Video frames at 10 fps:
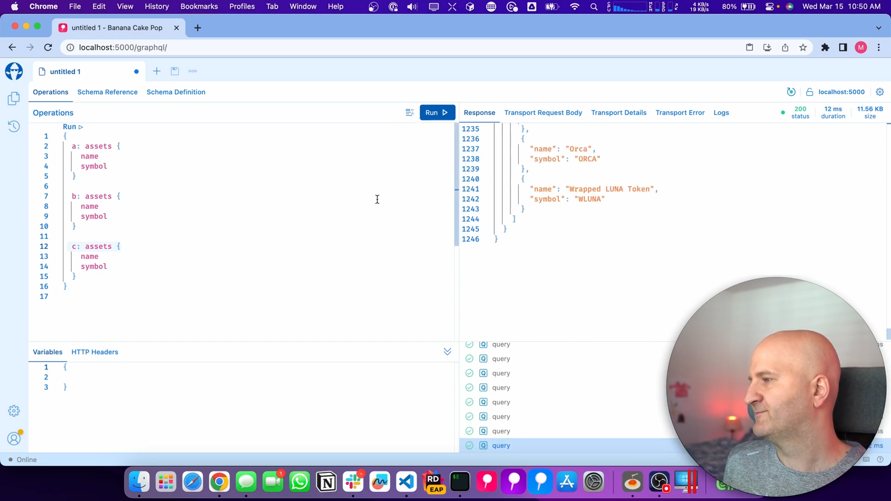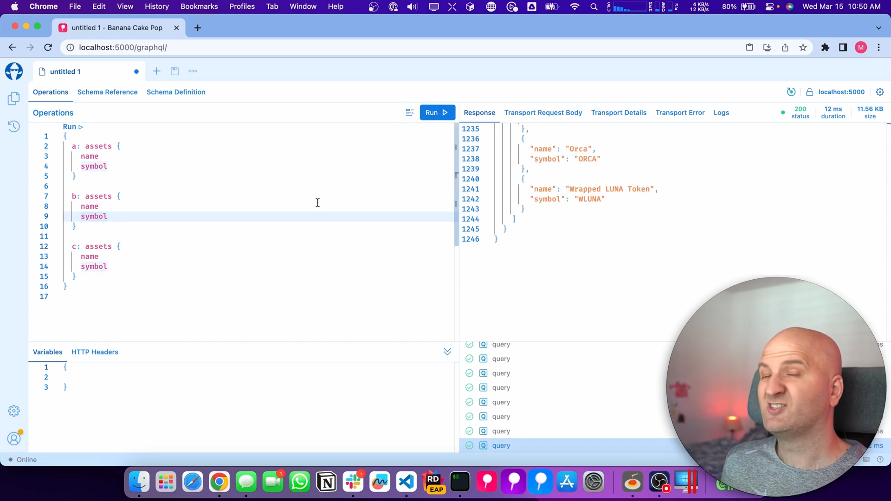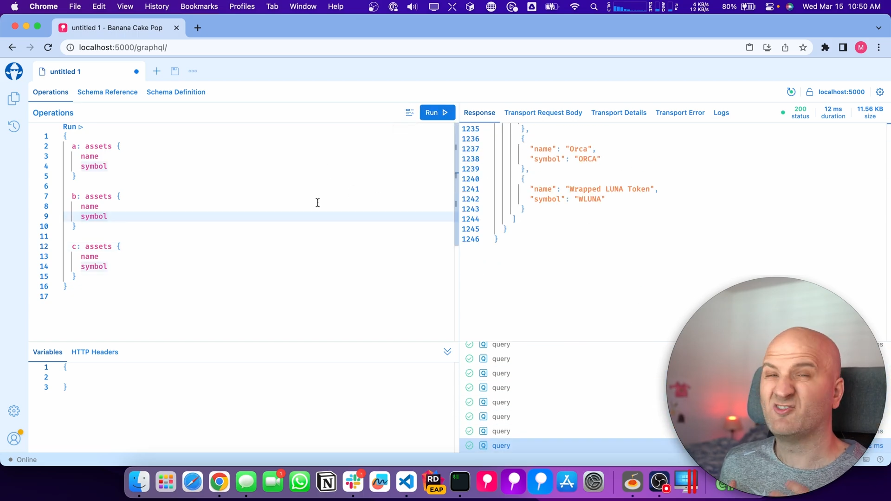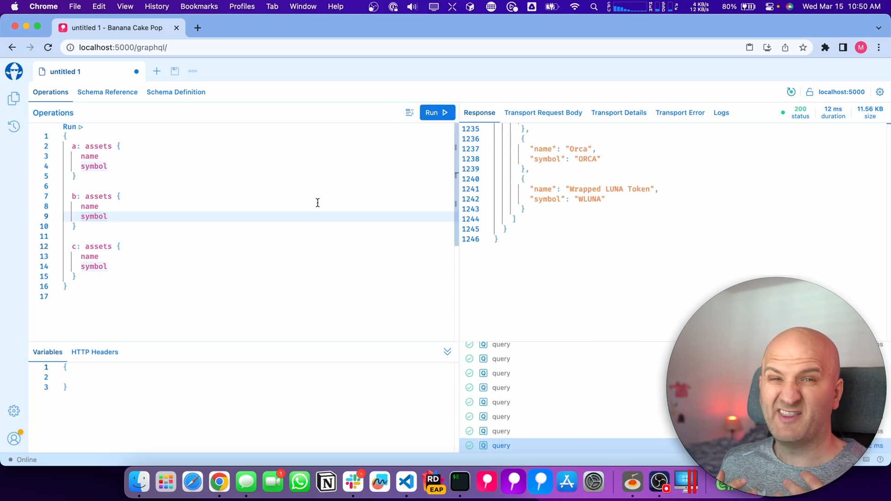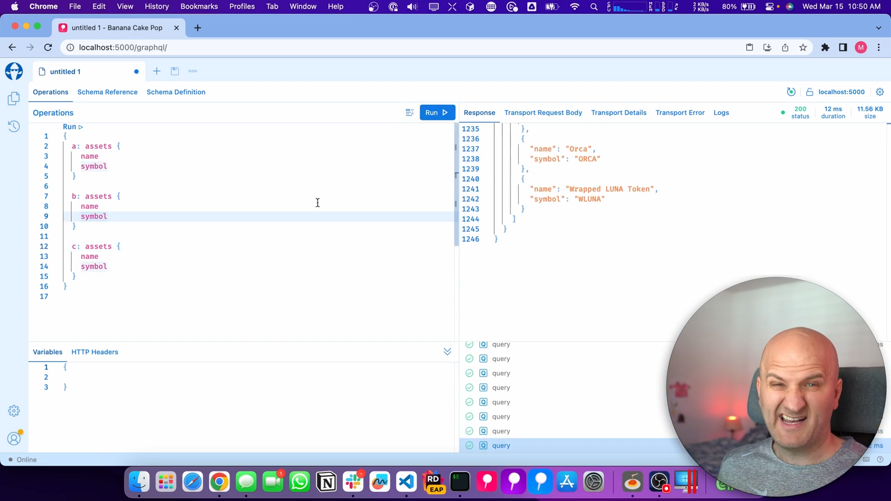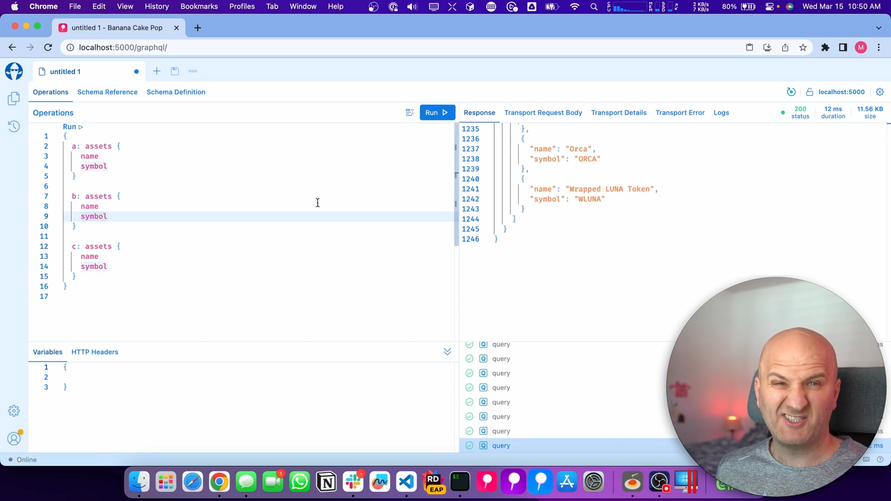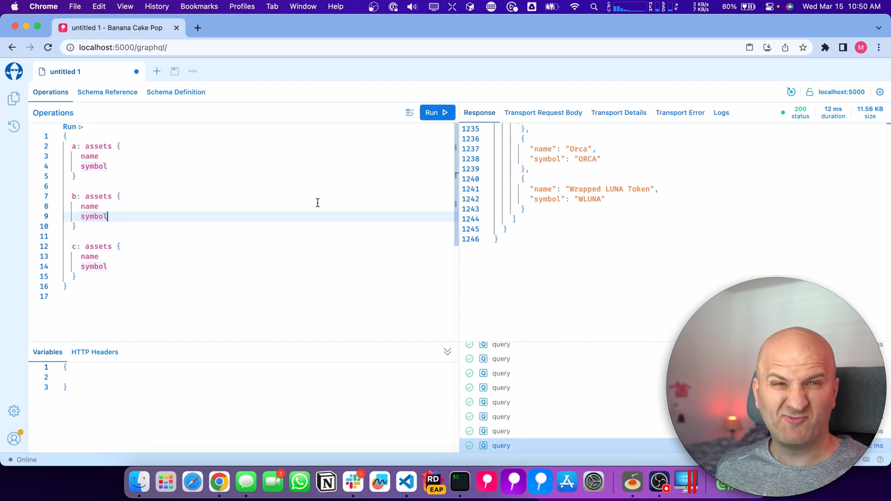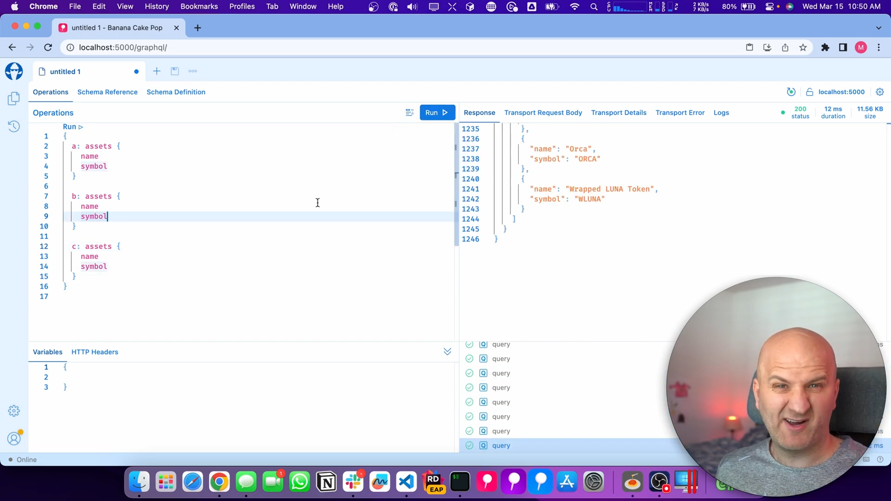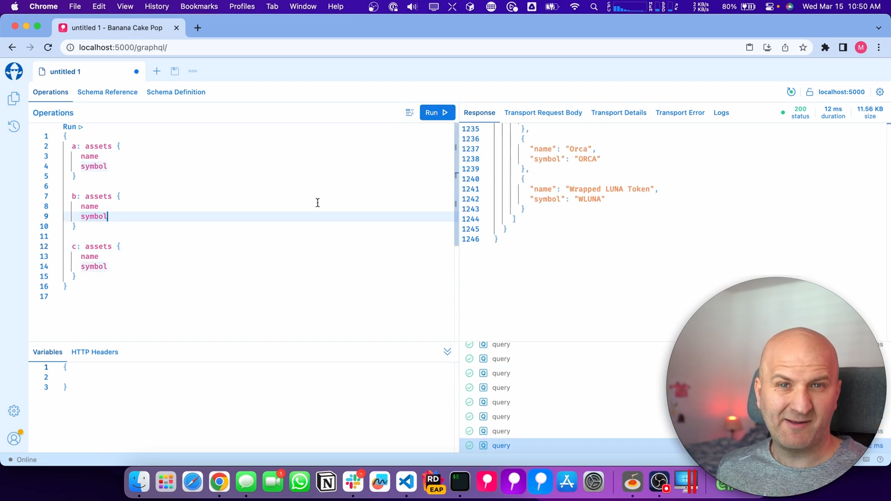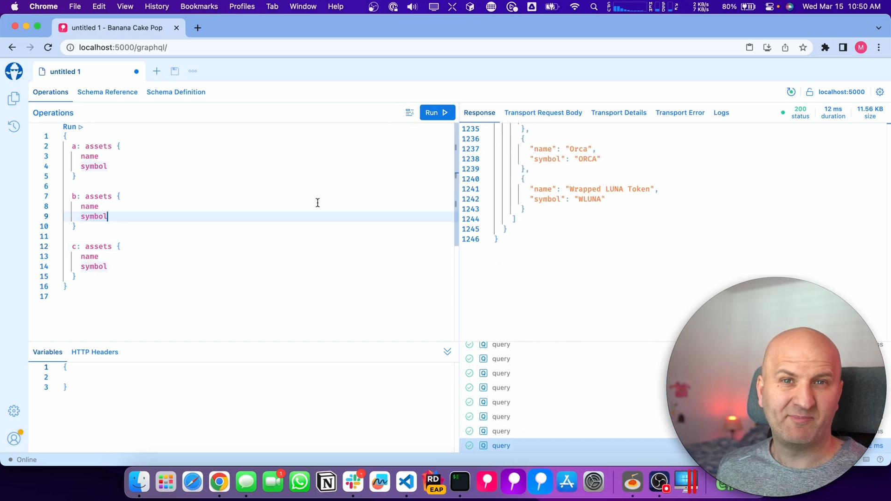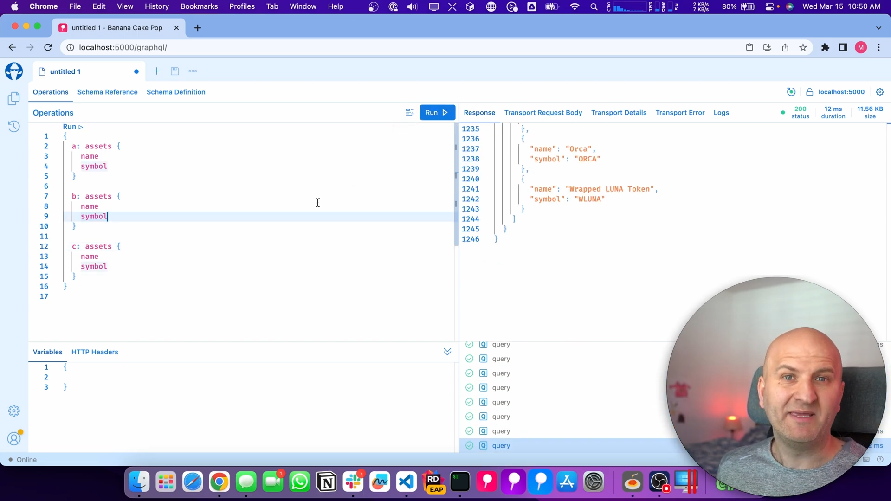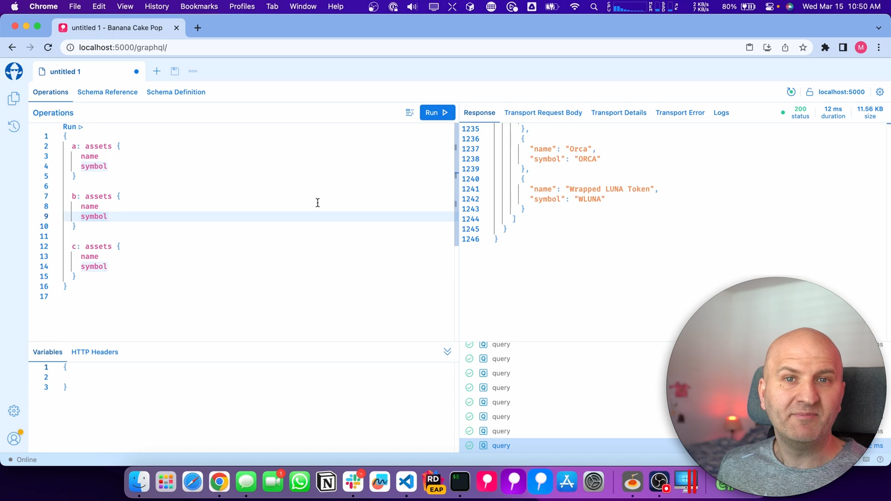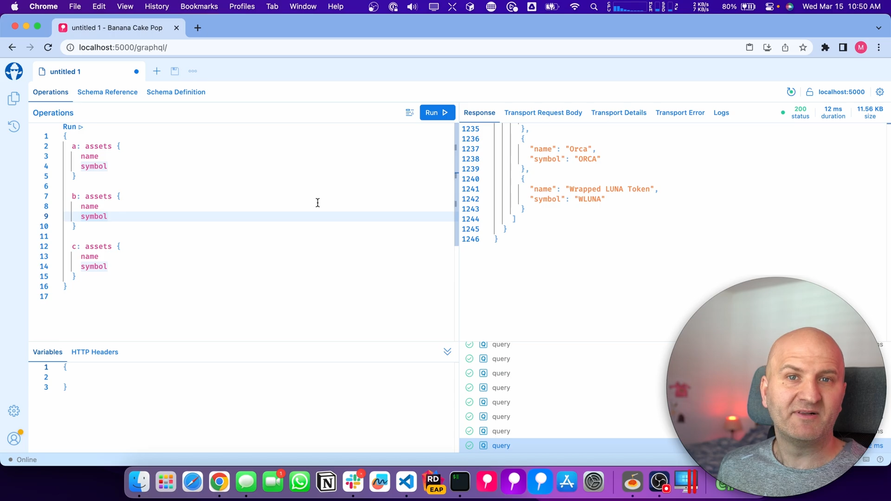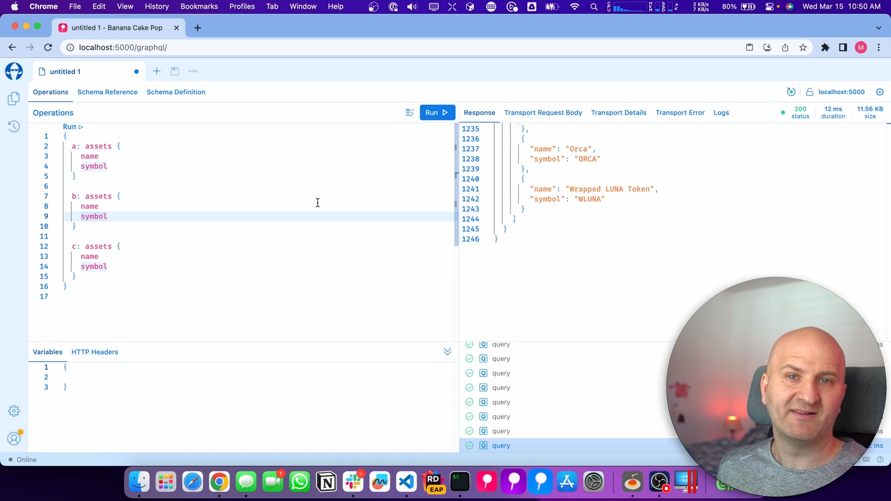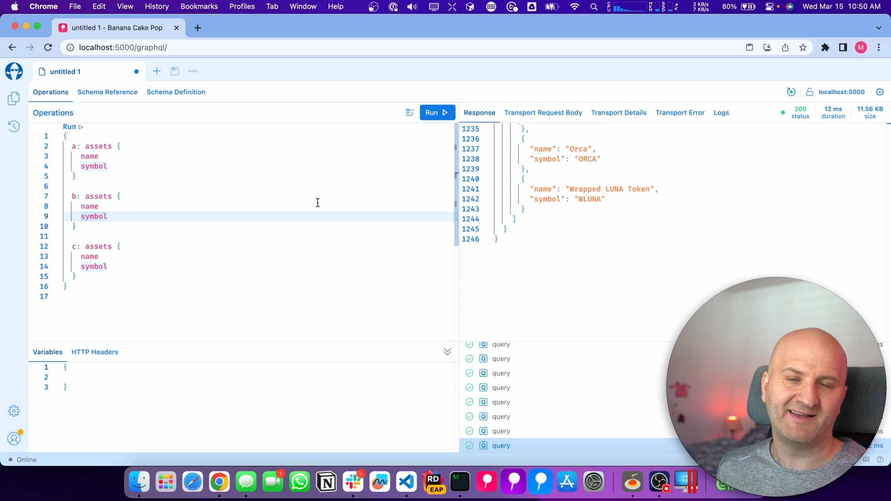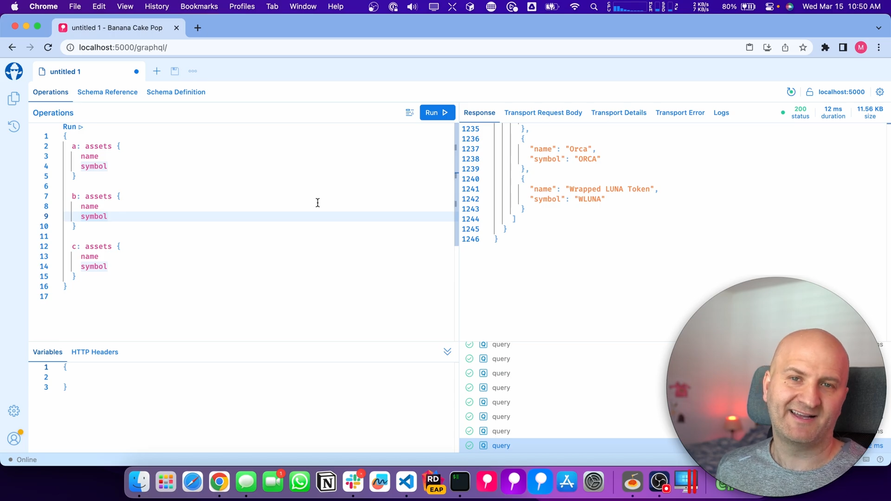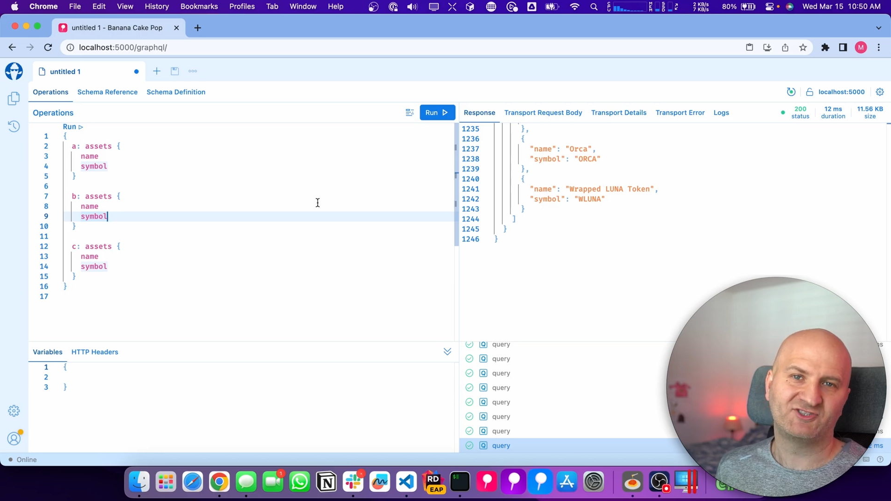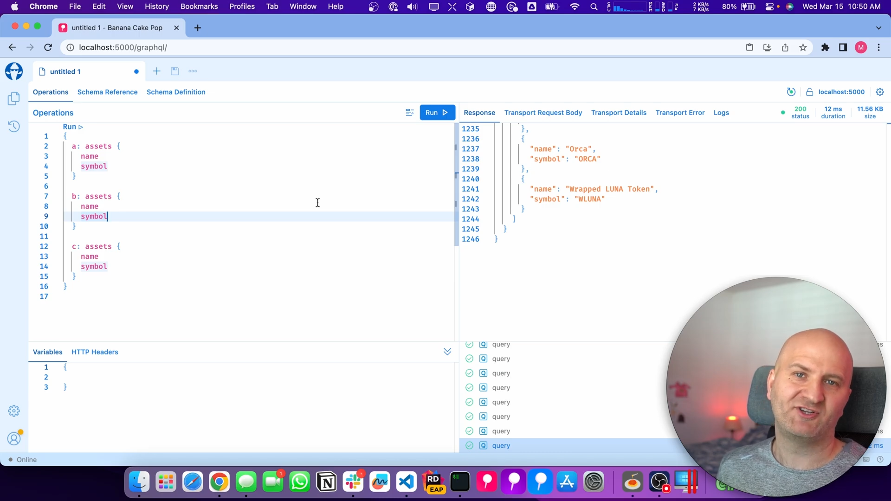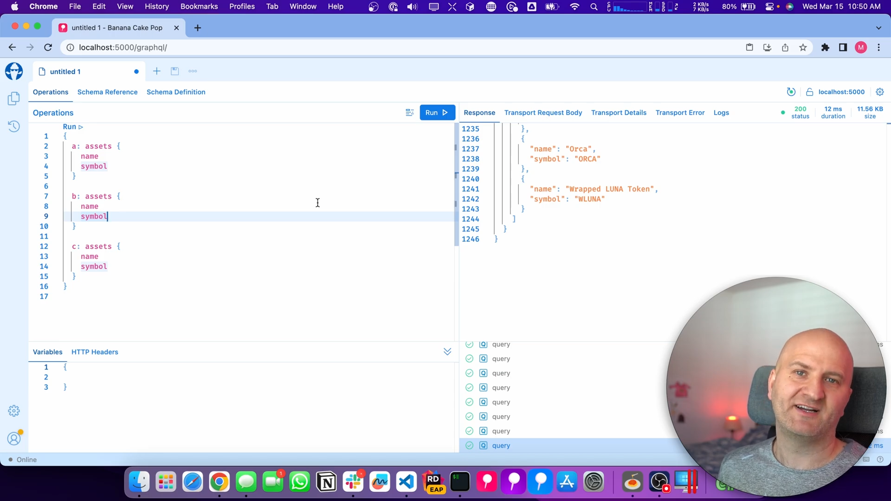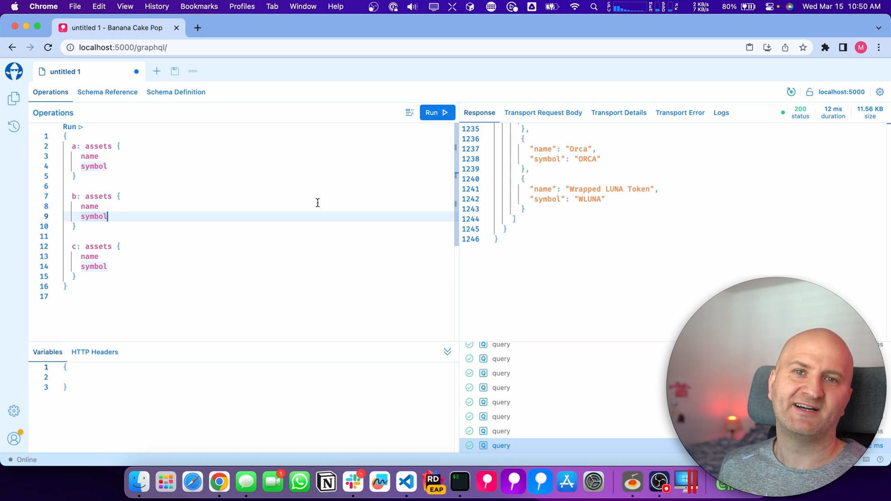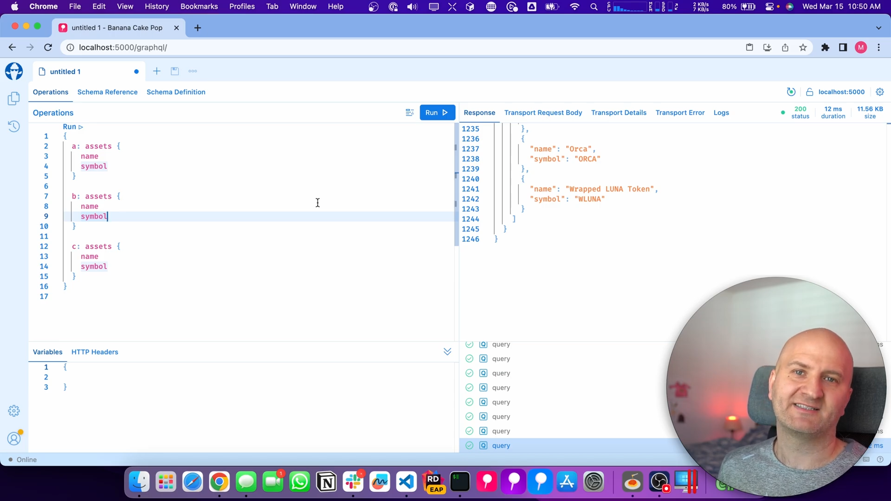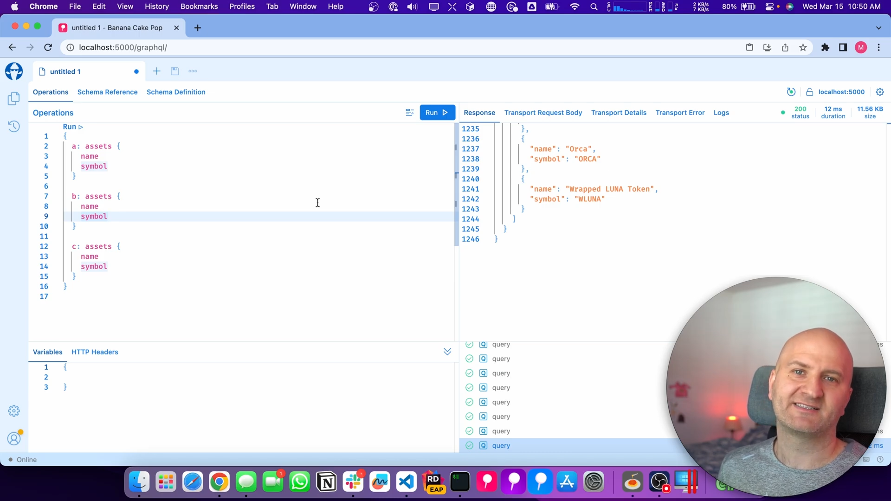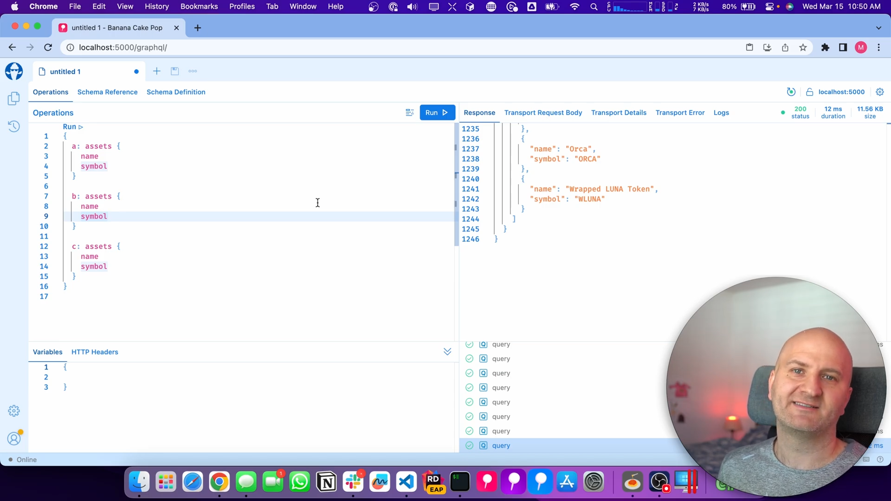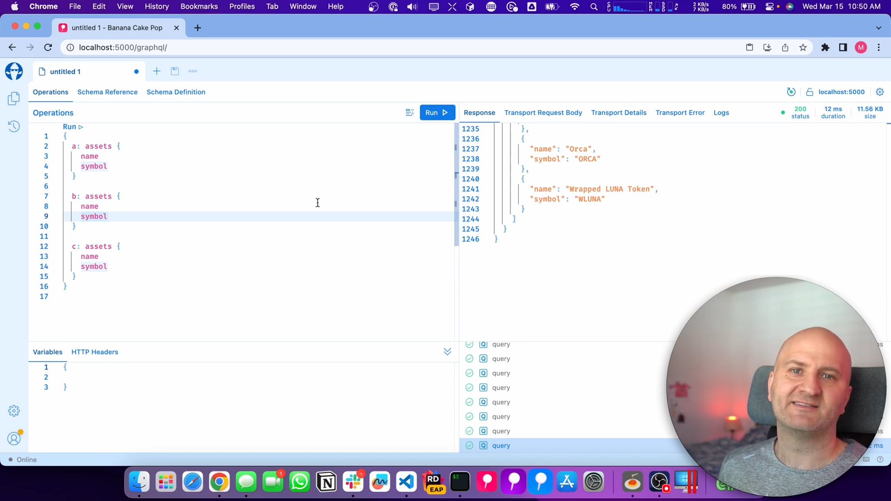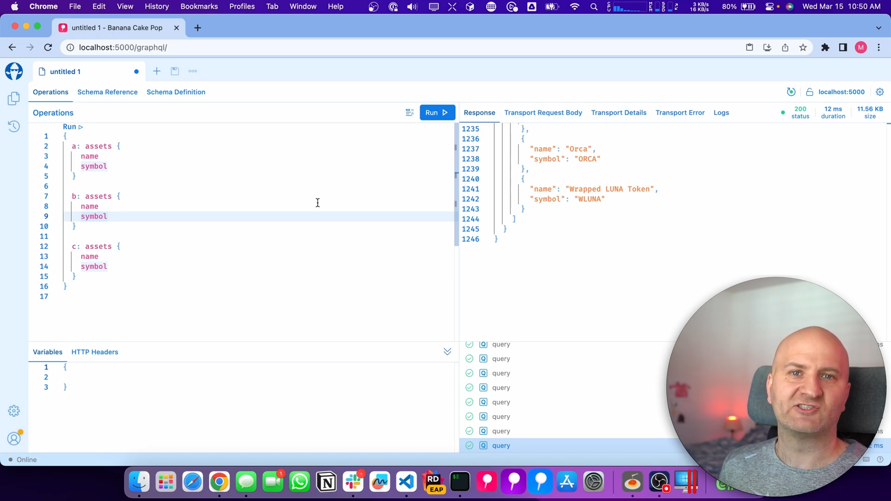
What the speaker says: So that's where people actually ask,